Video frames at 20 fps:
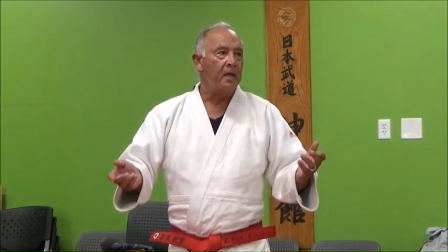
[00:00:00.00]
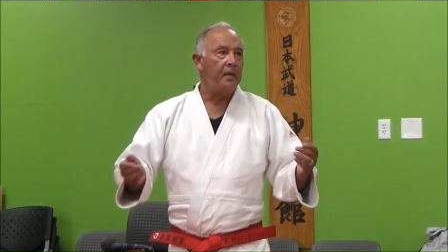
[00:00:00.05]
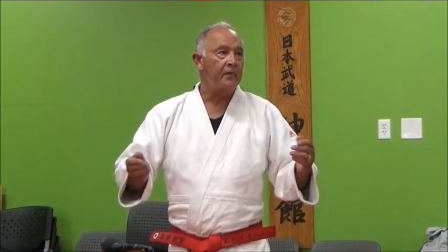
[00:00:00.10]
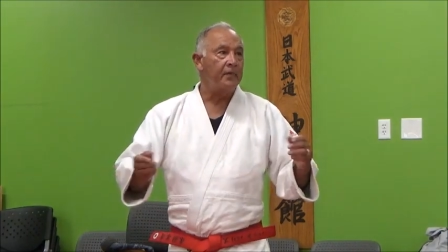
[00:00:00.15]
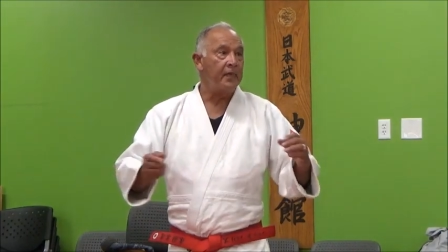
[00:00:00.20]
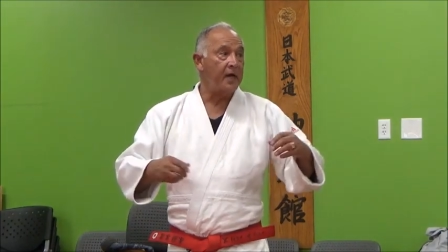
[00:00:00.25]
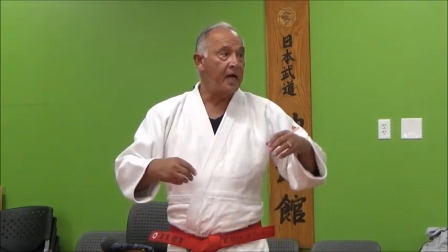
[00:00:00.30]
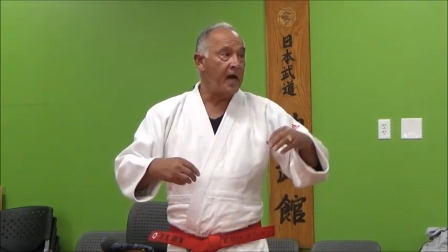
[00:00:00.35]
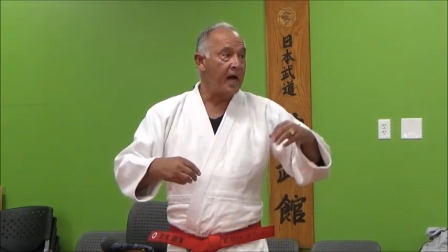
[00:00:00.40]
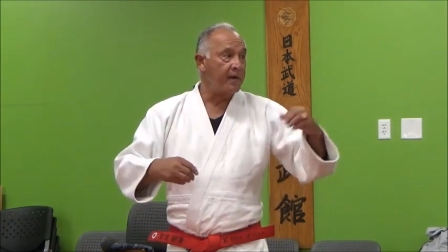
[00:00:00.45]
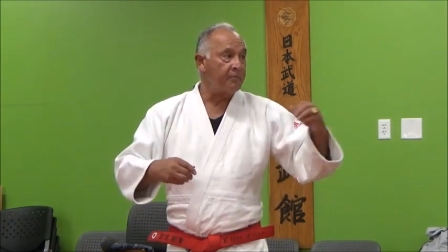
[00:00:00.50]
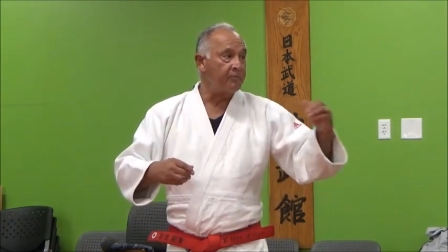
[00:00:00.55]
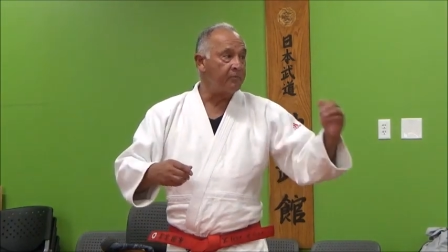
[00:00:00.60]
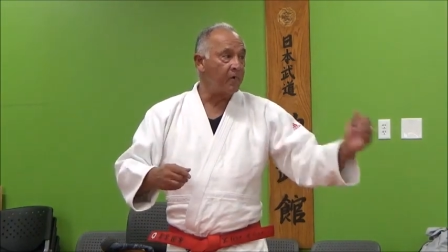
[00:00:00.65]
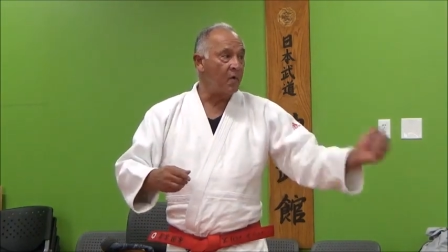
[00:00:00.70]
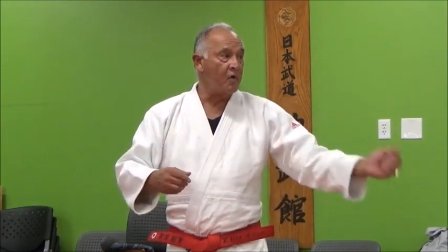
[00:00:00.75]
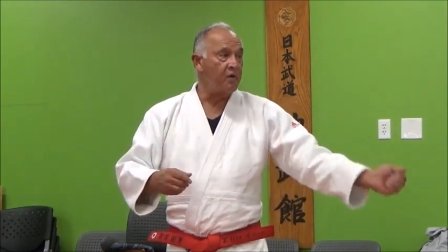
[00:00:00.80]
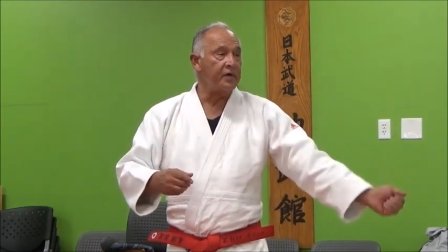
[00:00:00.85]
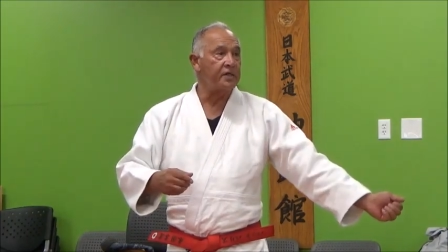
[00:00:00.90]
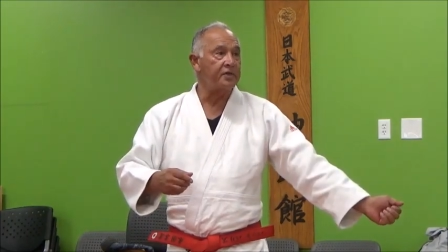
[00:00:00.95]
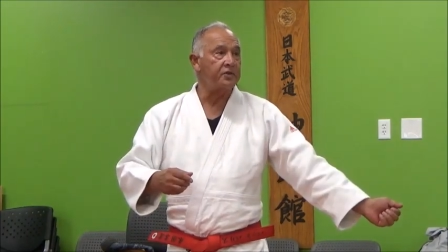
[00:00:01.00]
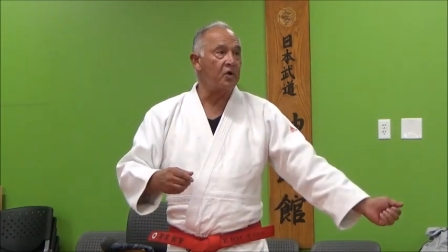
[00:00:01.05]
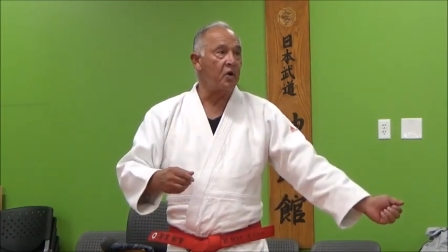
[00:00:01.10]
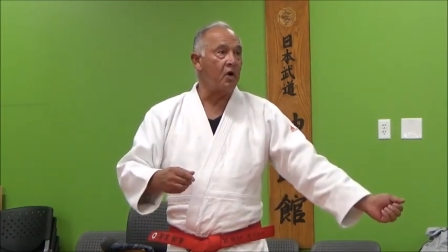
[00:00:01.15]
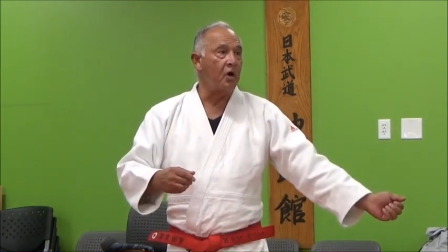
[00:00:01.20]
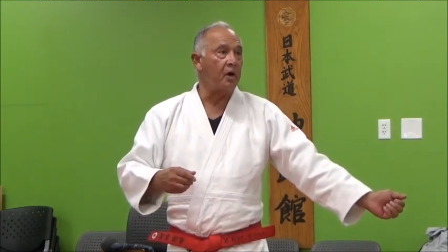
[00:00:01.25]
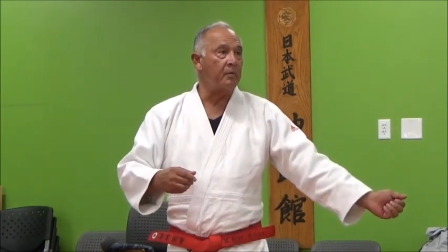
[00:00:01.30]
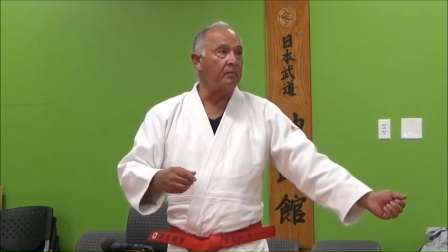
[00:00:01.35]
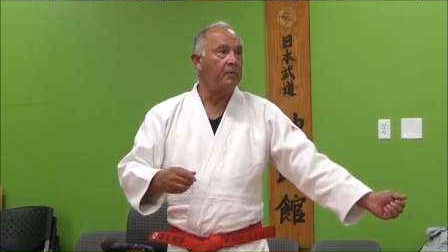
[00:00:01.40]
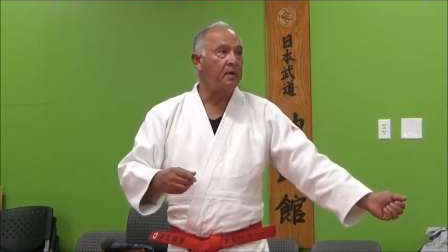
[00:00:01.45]
The guy broke his
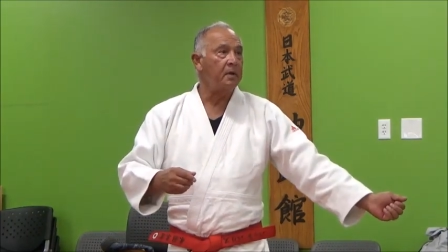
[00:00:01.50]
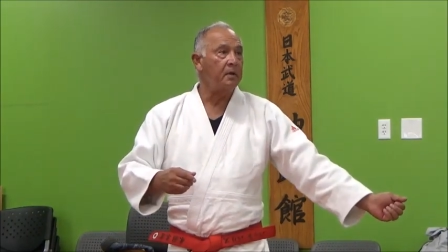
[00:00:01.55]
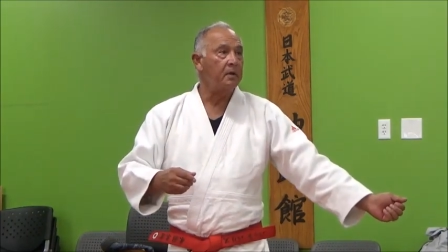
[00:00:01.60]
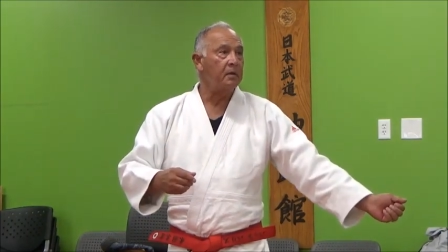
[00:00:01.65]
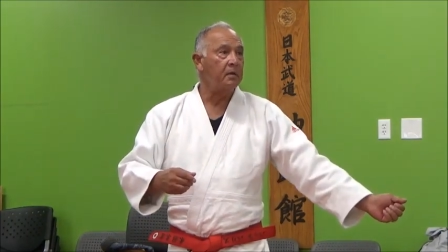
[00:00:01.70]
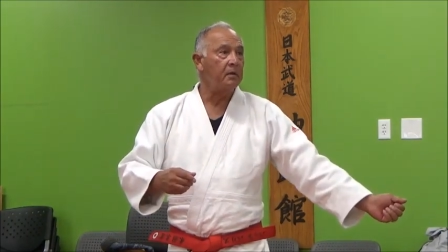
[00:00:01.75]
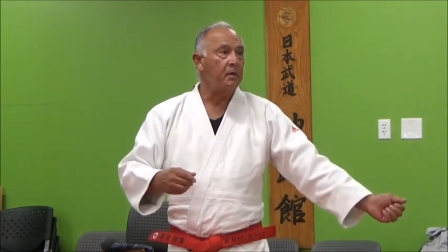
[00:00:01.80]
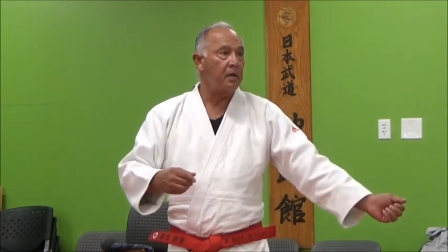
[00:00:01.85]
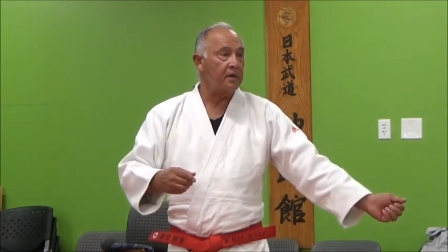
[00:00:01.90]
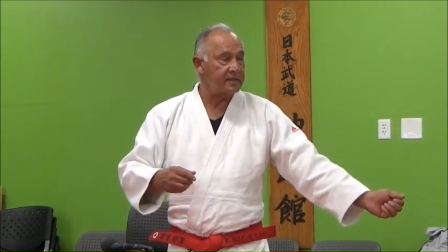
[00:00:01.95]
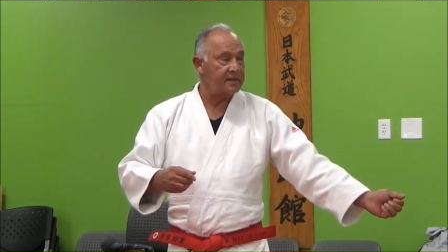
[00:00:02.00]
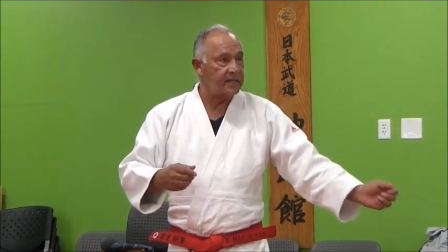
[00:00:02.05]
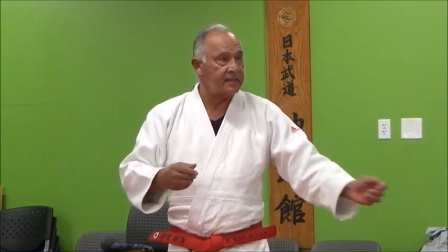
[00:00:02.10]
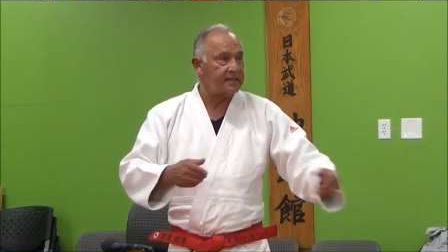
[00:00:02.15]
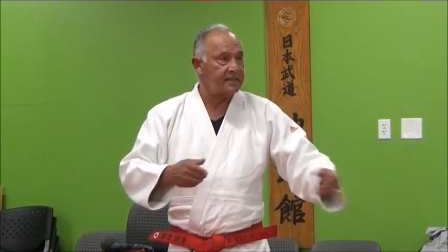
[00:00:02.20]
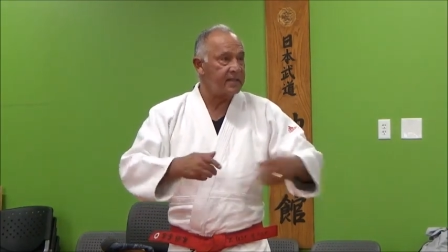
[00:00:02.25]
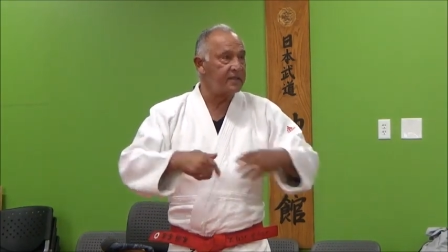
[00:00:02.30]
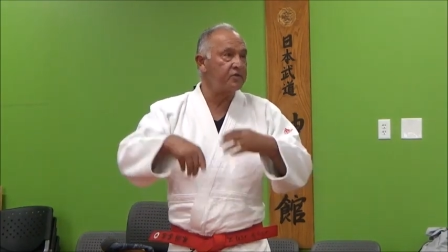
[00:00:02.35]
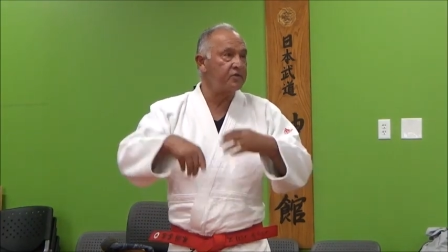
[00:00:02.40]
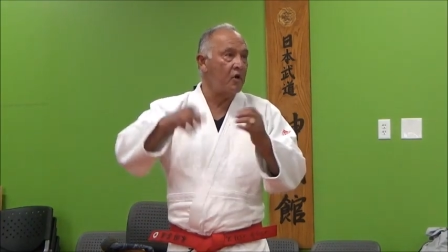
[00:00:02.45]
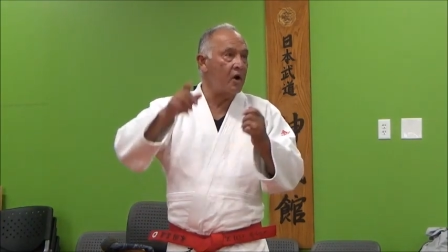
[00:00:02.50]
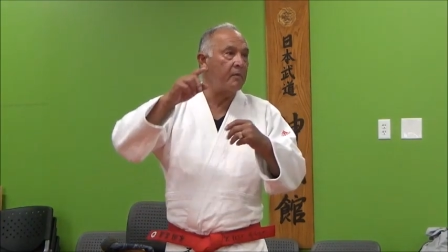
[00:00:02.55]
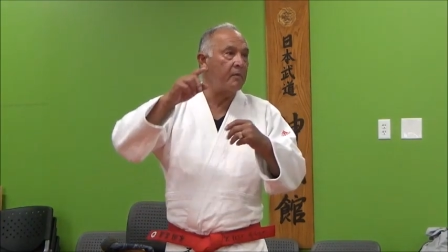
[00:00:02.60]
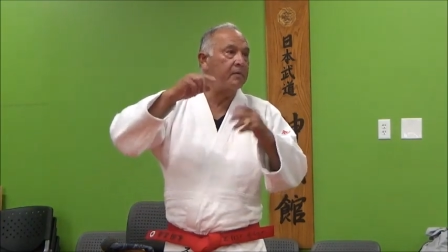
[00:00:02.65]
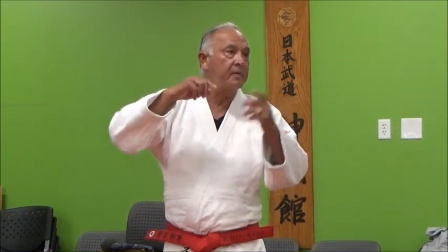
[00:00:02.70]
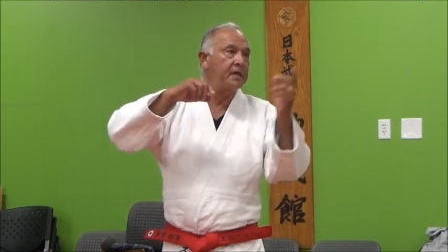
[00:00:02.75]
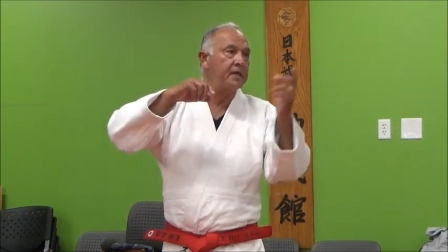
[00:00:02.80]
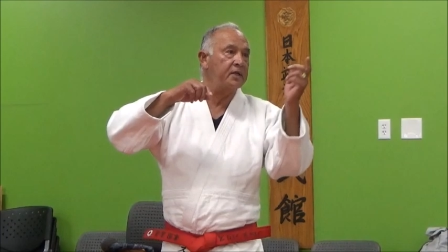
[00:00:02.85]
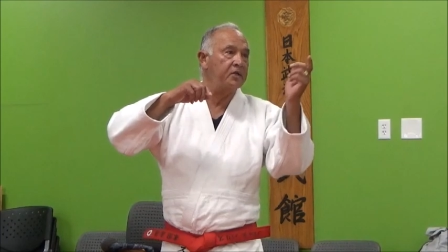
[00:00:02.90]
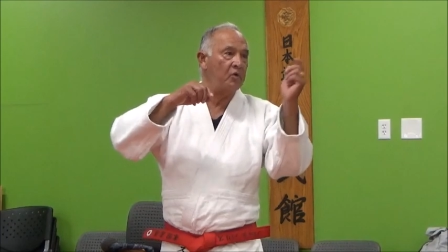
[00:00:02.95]
arm, the sensei's
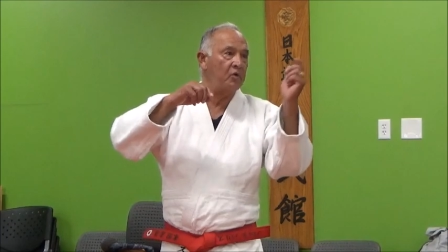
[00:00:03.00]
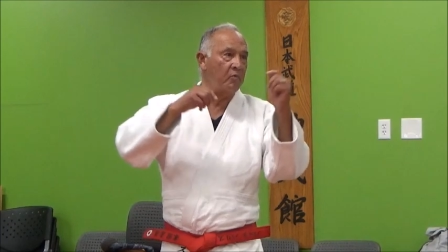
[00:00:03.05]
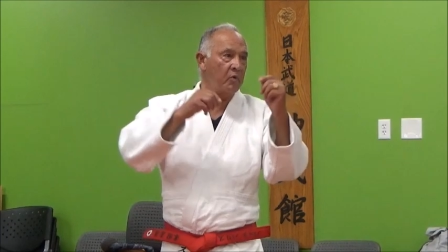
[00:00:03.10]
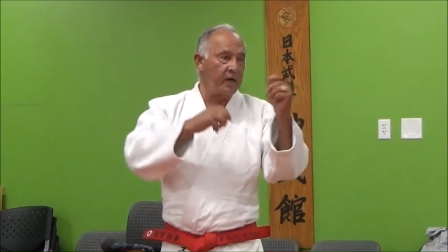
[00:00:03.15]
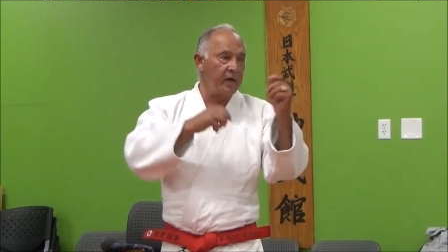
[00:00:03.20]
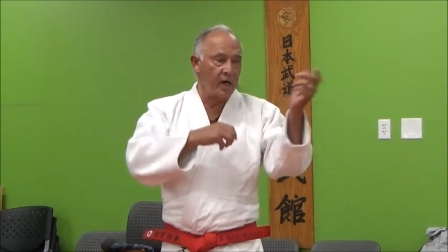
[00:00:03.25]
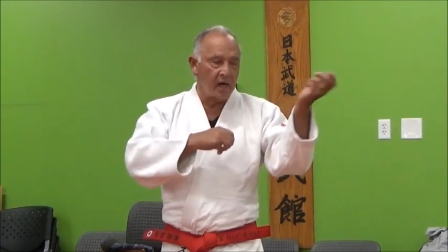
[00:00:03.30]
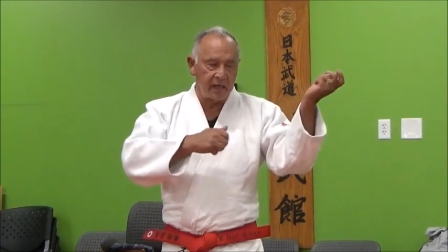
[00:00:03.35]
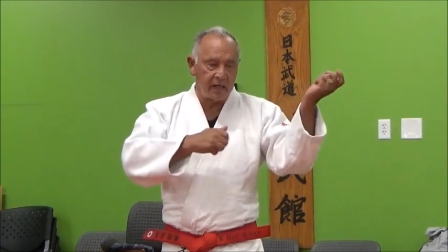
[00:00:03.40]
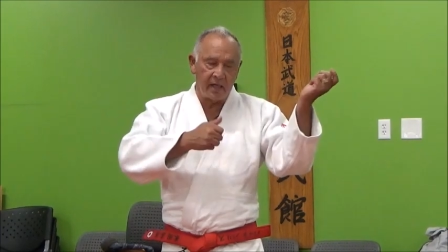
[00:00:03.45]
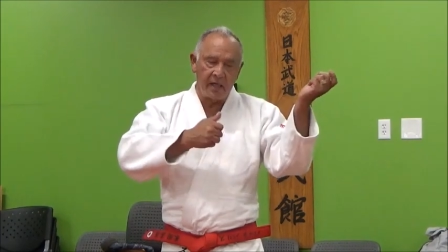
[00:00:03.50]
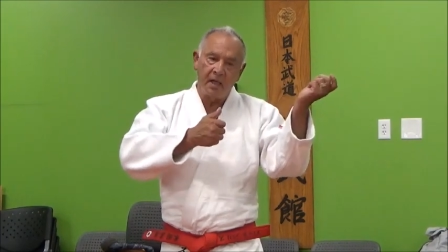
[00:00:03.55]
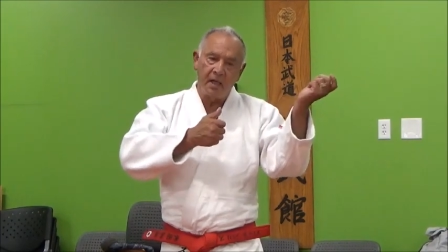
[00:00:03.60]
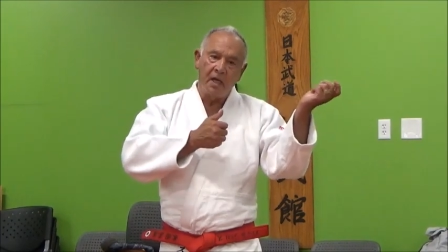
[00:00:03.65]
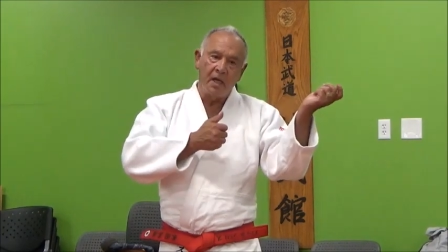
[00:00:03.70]
arm, did tomonagi,